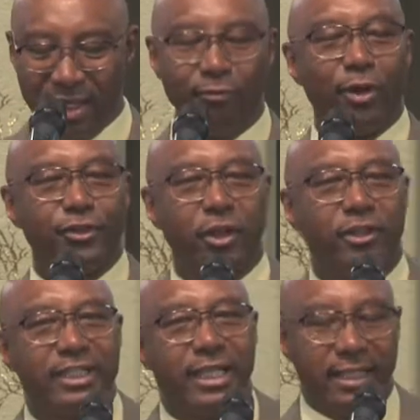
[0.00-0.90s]
Verse
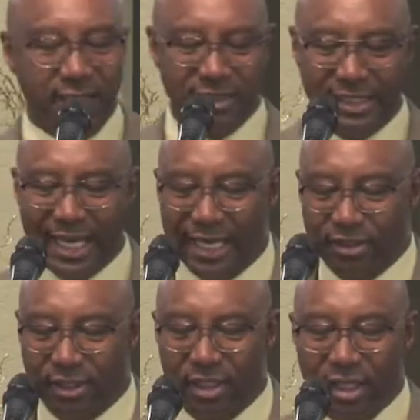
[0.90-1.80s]
13
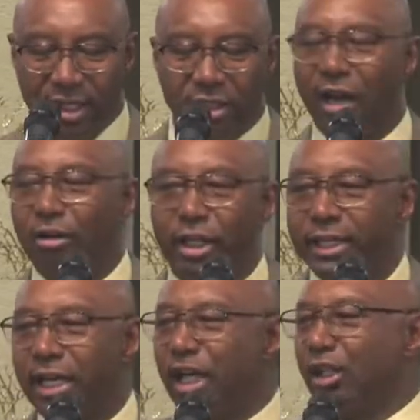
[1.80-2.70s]
says, Y'all
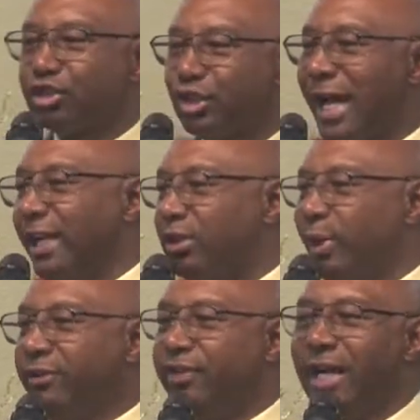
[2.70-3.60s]
looking at us like
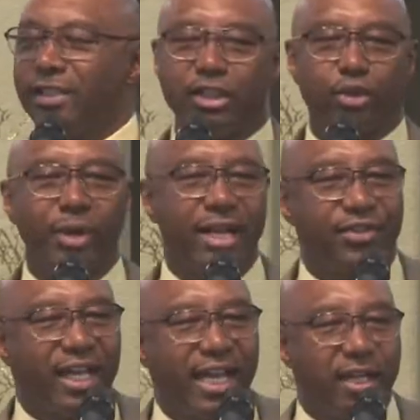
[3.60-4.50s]
we've done this
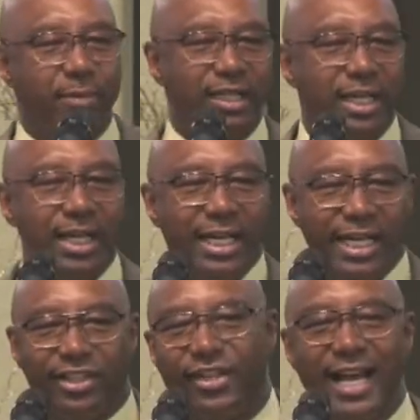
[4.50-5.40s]
great thing, but
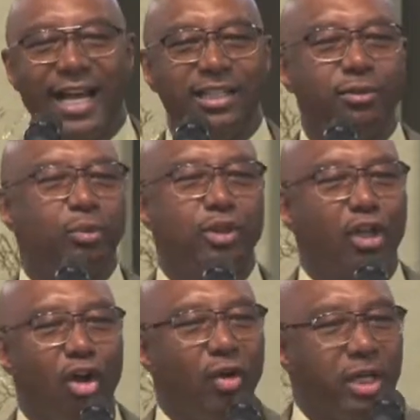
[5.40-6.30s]
he says it
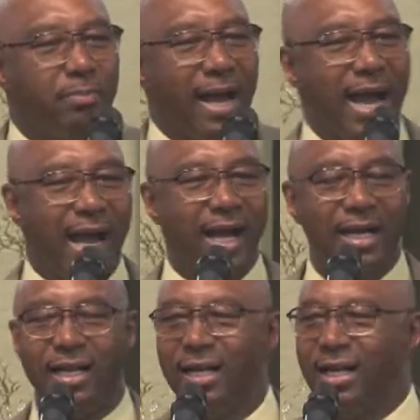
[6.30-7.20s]
was only
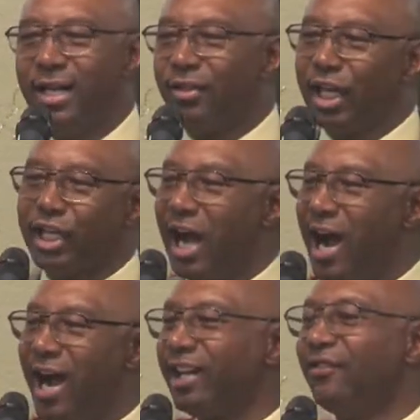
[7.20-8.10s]
by the
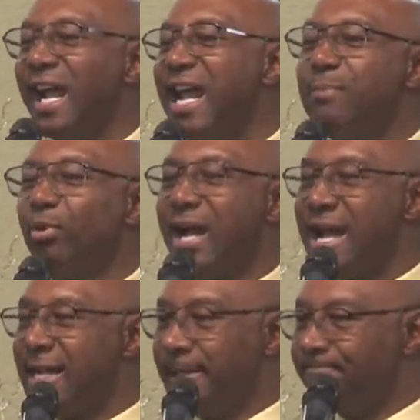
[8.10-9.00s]
God of
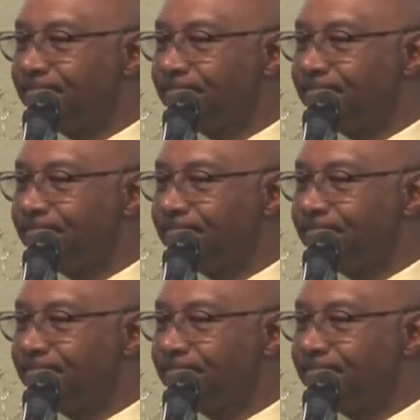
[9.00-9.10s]
Abraham,